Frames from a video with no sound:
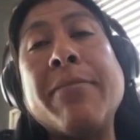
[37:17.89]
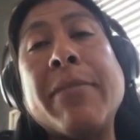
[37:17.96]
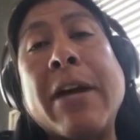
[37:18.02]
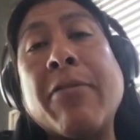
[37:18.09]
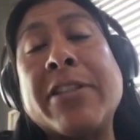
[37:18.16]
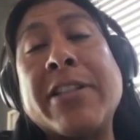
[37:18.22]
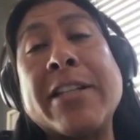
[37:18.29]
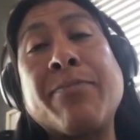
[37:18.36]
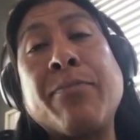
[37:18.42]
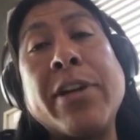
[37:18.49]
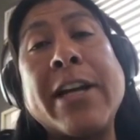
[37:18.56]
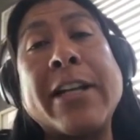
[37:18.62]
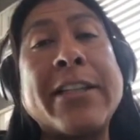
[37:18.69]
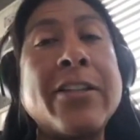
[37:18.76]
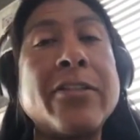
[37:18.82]
I was just
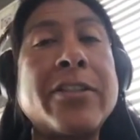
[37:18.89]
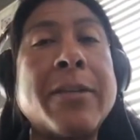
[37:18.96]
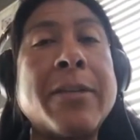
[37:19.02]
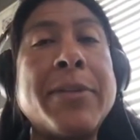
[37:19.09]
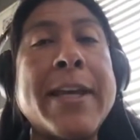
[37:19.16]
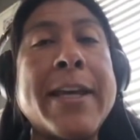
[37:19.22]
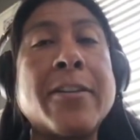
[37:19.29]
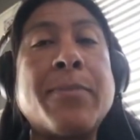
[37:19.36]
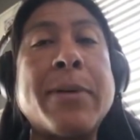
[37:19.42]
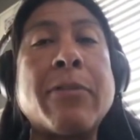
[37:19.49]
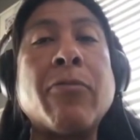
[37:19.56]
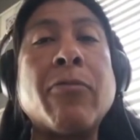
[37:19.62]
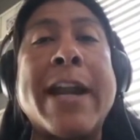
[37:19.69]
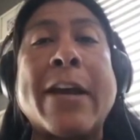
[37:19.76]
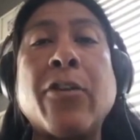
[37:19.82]
putting attention to something else. But
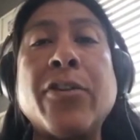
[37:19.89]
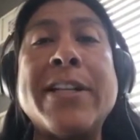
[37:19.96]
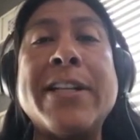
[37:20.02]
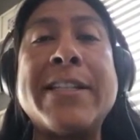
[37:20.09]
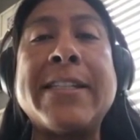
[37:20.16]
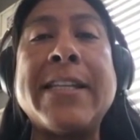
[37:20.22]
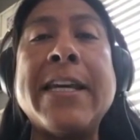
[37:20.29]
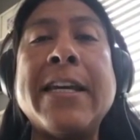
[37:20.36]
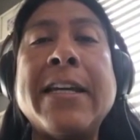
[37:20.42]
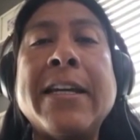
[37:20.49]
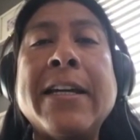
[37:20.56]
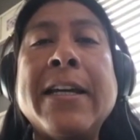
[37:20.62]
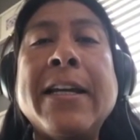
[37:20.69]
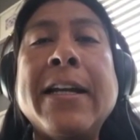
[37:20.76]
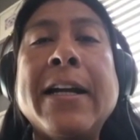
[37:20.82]
when I couldn't see,
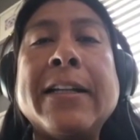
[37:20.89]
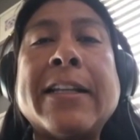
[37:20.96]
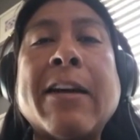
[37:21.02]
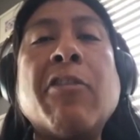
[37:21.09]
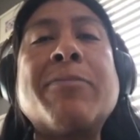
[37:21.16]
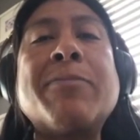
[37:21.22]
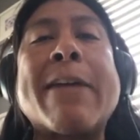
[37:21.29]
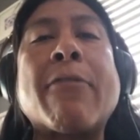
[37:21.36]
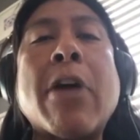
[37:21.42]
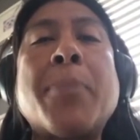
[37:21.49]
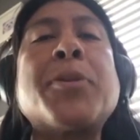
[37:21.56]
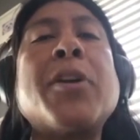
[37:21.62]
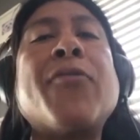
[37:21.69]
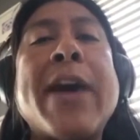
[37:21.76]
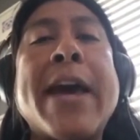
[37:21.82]
that was my
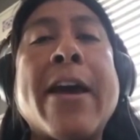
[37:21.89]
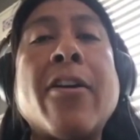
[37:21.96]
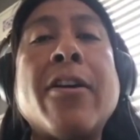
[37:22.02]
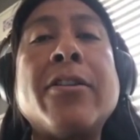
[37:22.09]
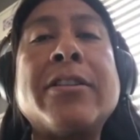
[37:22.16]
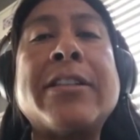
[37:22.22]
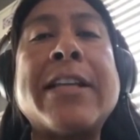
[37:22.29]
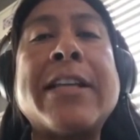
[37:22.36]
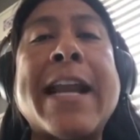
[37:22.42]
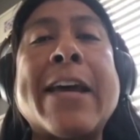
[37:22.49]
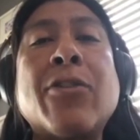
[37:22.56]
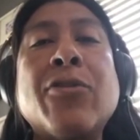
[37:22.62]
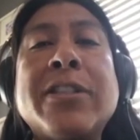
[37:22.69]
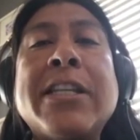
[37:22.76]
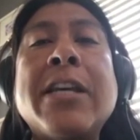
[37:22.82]
grasp of air, that I
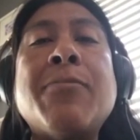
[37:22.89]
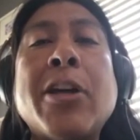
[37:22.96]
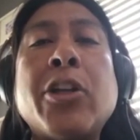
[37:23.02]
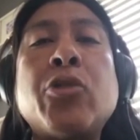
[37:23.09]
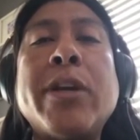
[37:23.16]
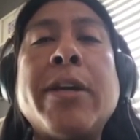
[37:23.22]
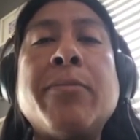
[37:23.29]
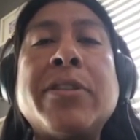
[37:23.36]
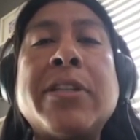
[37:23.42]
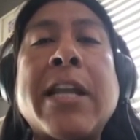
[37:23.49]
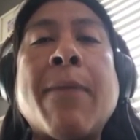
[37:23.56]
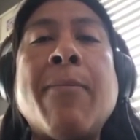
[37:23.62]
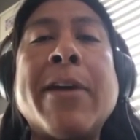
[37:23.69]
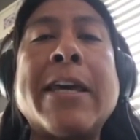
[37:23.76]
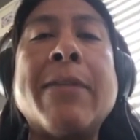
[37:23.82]
could see my dreams, and
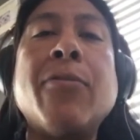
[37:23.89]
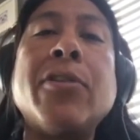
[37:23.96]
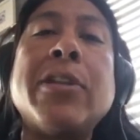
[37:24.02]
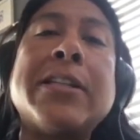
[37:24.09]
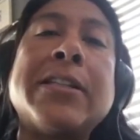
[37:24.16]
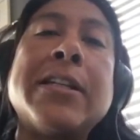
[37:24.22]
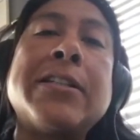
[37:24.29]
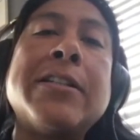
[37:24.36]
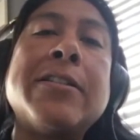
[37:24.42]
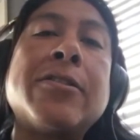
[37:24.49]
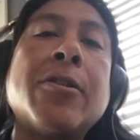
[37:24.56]
I'm making more decisions.